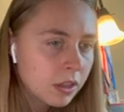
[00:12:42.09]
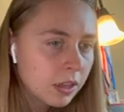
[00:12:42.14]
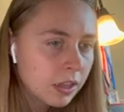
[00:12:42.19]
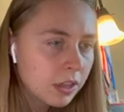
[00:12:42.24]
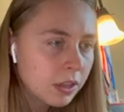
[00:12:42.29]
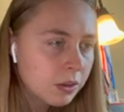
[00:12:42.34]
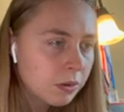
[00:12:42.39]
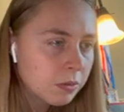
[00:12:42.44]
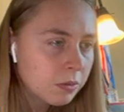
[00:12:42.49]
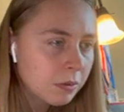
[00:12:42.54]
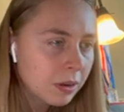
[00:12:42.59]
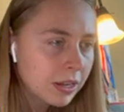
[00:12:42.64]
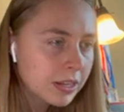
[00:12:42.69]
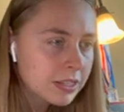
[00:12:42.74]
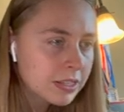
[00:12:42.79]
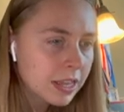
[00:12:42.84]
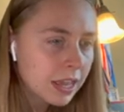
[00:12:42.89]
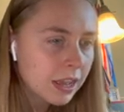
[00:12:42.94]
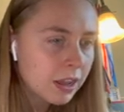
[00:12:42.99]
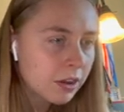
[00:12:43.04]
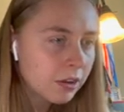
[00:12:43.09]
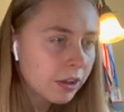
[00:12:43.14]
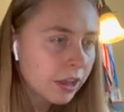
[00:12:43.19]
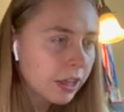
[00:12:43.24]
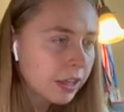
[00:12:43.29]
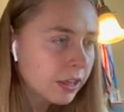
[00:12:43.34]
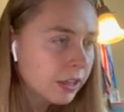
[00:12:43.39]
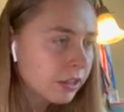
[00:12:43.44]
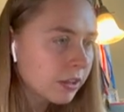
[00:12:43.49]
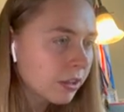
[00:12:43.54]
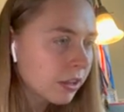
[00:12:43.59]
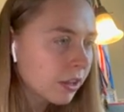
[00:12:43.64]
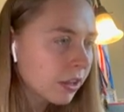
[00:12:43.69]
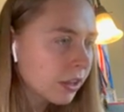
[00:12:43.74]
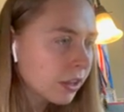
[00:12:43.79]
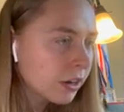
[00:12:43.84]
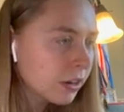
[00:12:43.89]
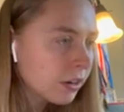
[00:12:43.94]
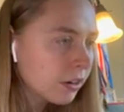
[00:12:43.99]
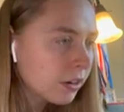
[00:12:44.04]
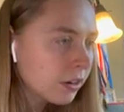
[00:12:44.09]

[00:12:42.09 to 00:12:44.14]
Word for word: Ew, why is that? Okay, good.